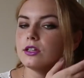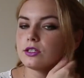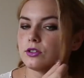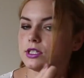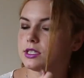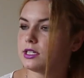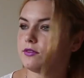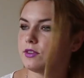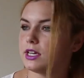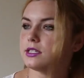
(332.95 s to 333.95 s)
So just
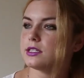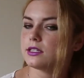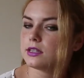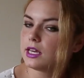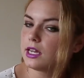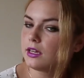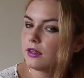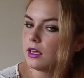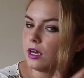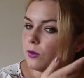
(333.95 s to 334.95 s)
leave this thing.
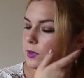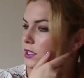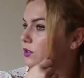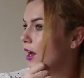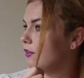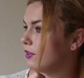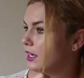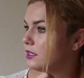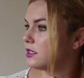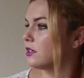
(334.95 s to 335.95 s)
Once you have
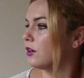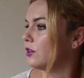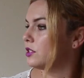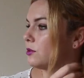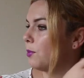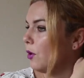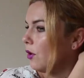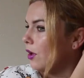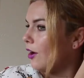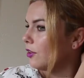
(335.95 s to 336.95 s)
this, you're going to
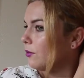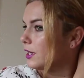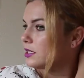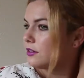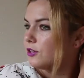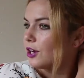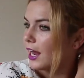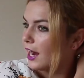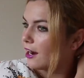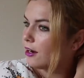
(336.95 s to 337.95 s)
pull all the rest of your
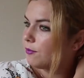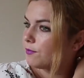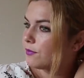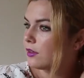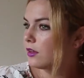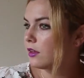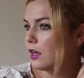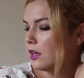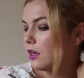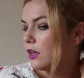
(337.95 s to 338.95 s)
hair
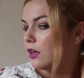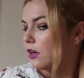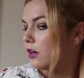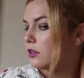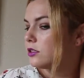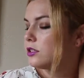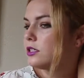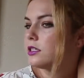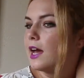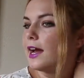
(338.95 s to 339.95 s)
to
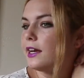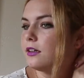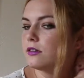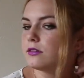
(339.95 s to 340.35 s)
the side.